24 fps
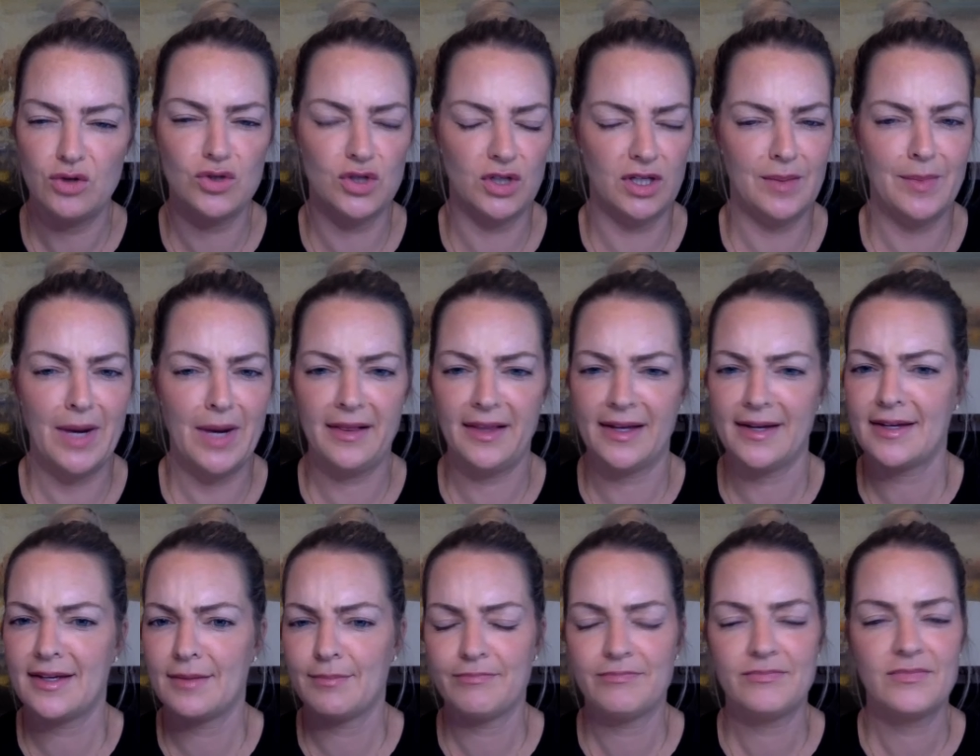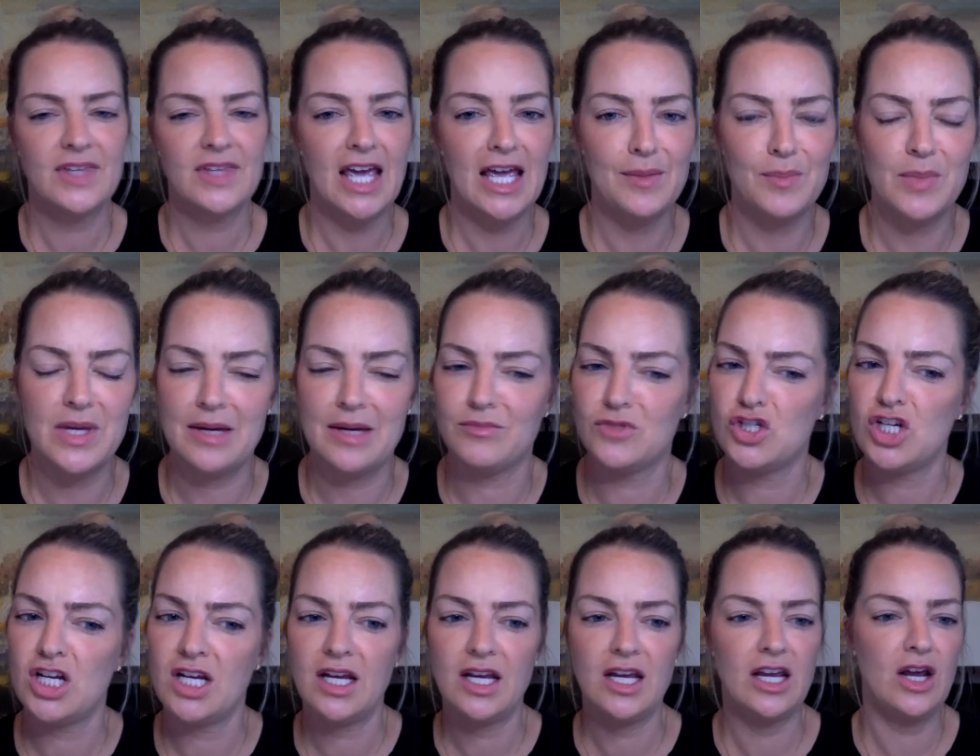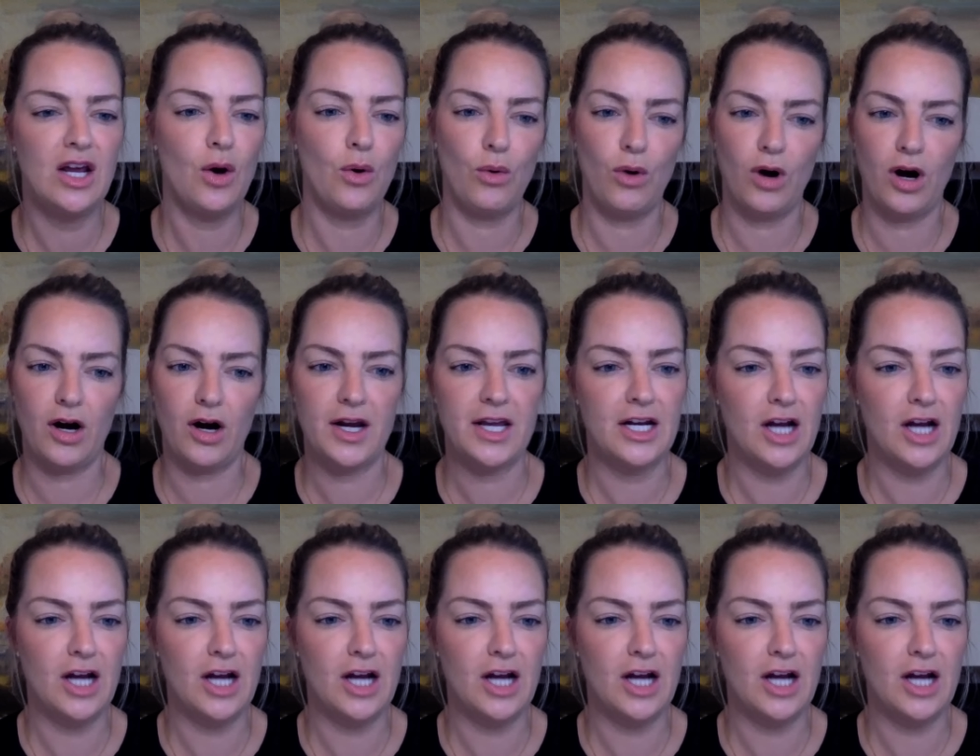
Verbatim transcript: usually by like K P M G or